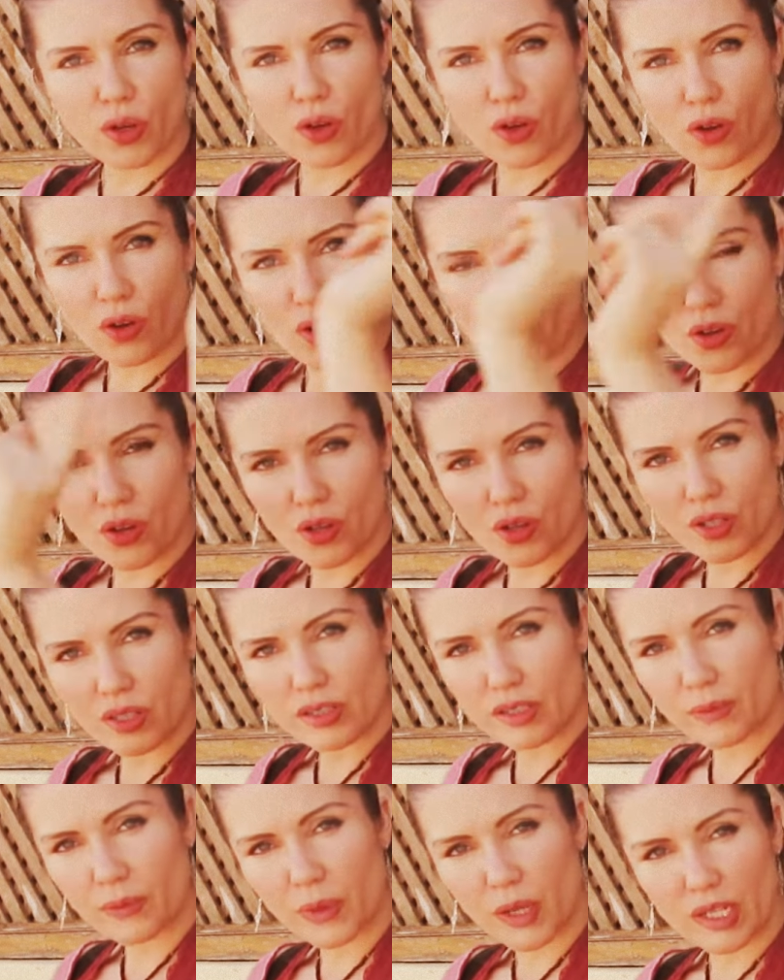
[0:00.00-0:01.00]
all
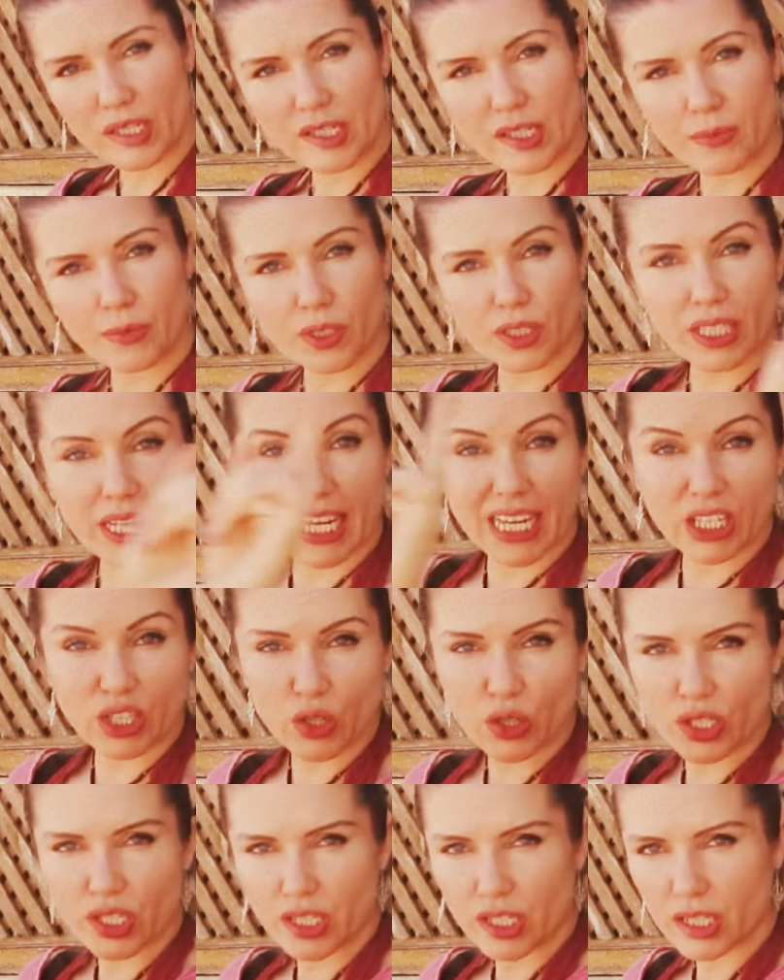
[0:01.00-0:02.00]
the possible
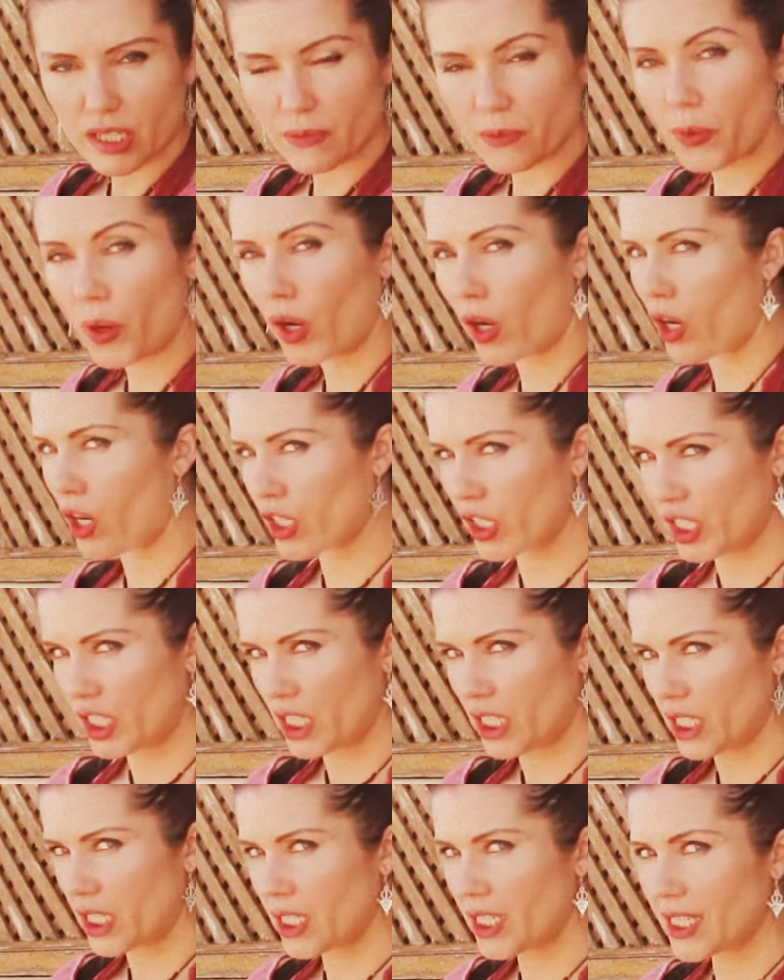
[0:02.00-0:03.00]
interested
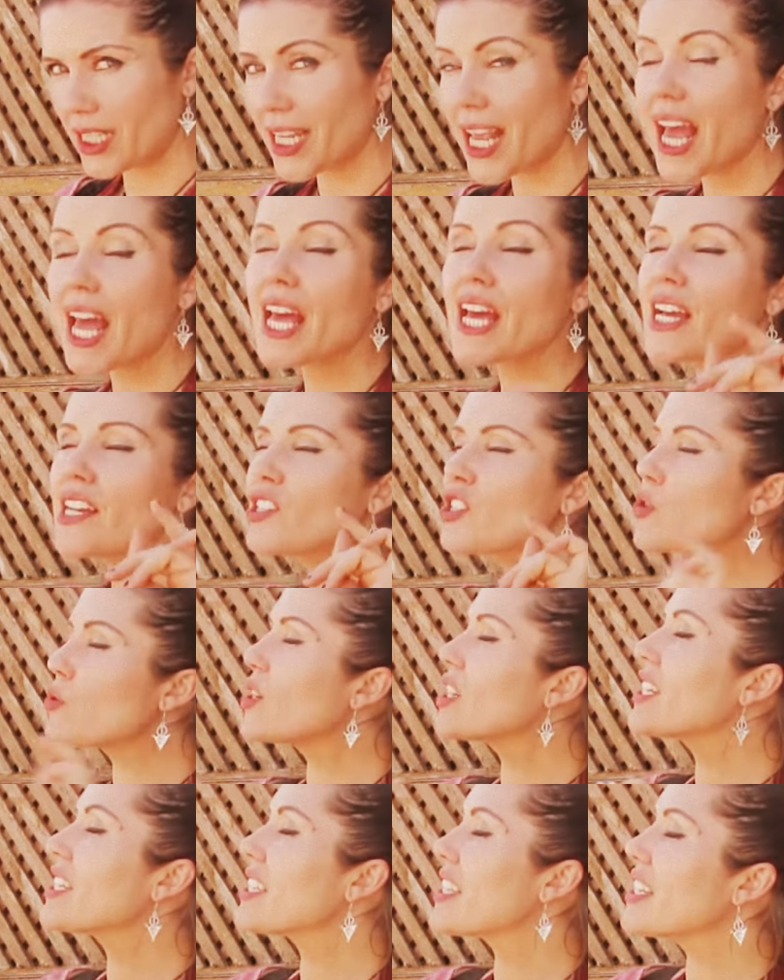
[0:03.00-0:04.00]
parties in
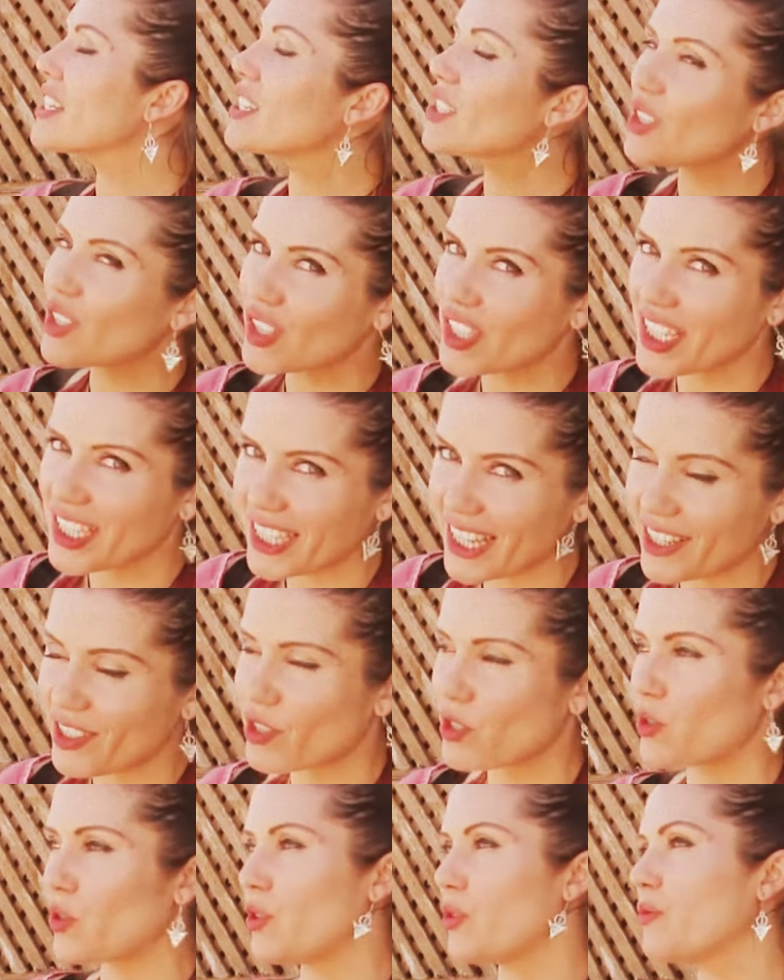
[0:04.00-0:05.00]
Joana Saahirah's online dance
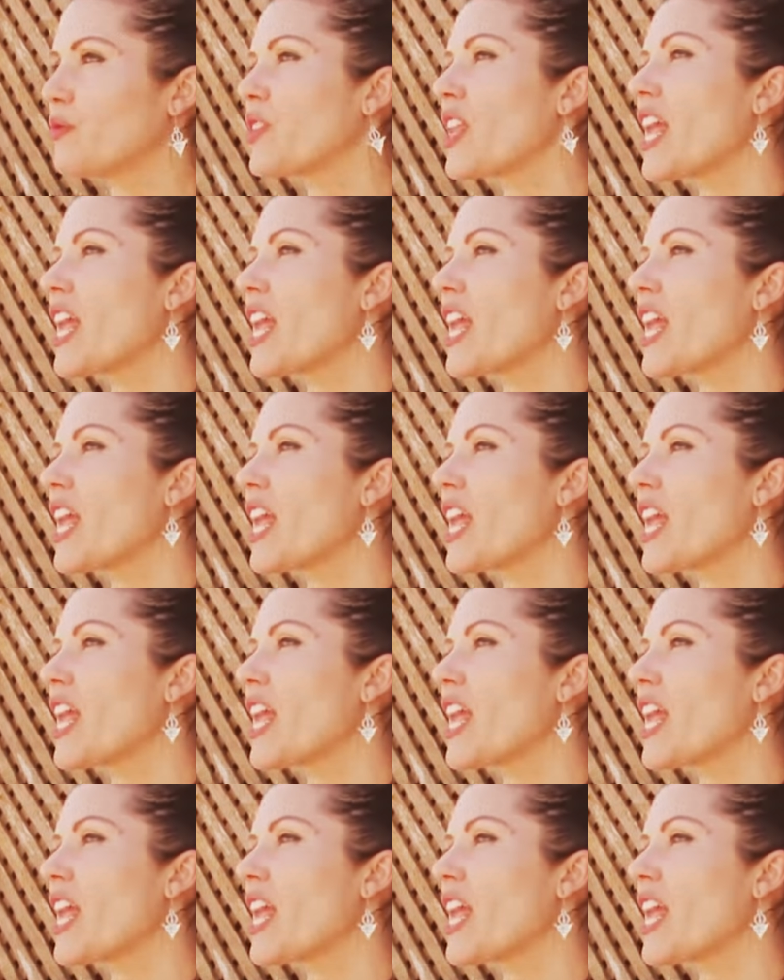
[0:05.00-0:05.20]
school.